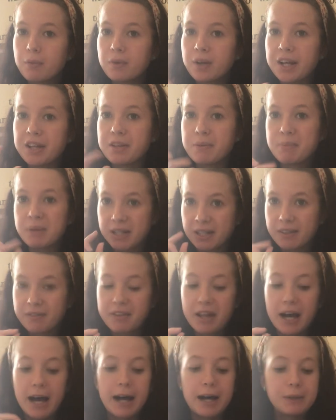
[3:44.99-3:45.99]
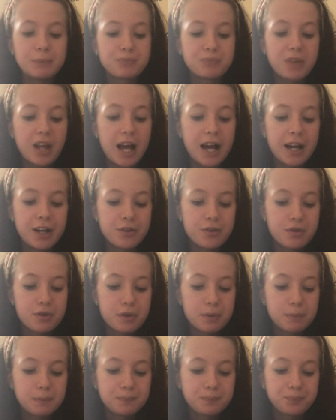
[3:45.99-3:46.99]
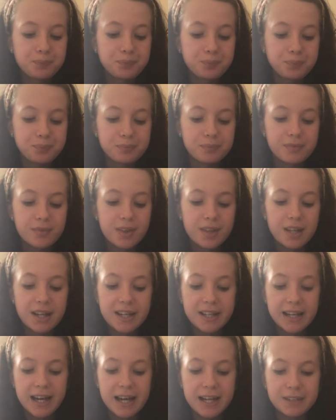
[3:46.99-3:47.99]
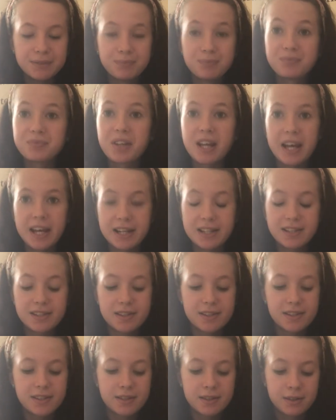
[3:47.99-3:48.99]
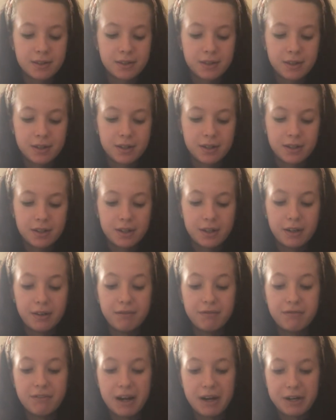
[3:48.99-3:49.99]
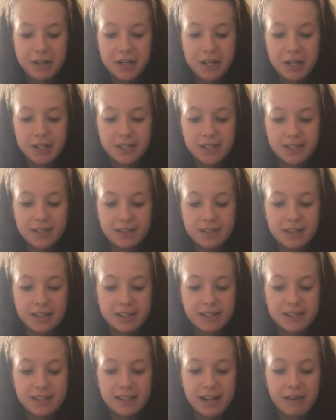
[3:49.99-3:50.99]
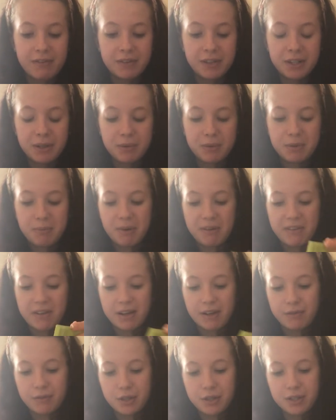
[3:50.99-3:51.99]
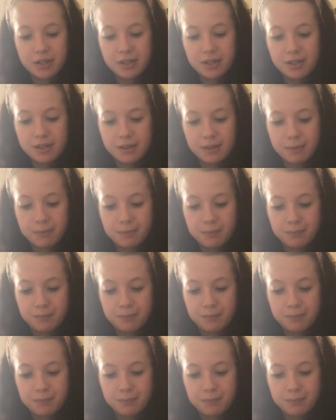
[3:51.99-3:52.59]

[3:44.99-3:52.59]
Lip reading: like the middle of that. And again, it's very nice. It's definitely one of my favourites.